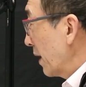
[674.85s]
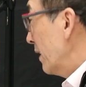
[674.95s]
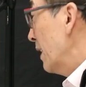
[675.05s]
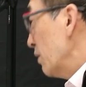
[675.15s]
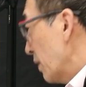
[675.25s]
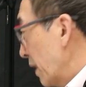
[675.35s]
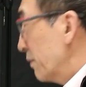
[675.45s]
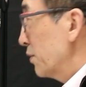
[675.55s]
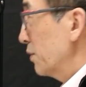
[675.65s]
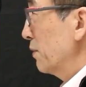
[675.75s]
And then you
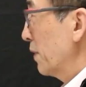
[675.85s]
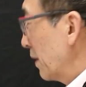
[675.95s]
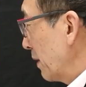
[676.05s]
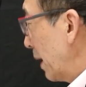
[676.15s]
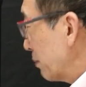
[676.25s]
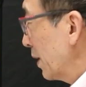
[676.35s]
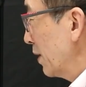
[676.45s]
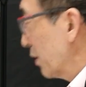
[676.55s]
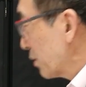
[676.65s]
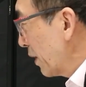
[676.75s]
have to
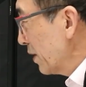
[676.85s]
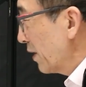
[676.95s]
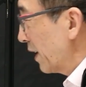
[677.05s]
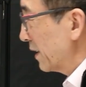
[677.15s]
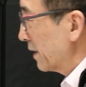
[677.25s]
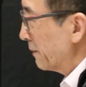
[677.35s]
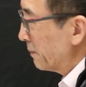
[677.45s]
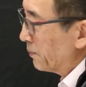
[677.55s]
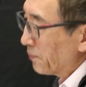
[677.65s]
update your translator.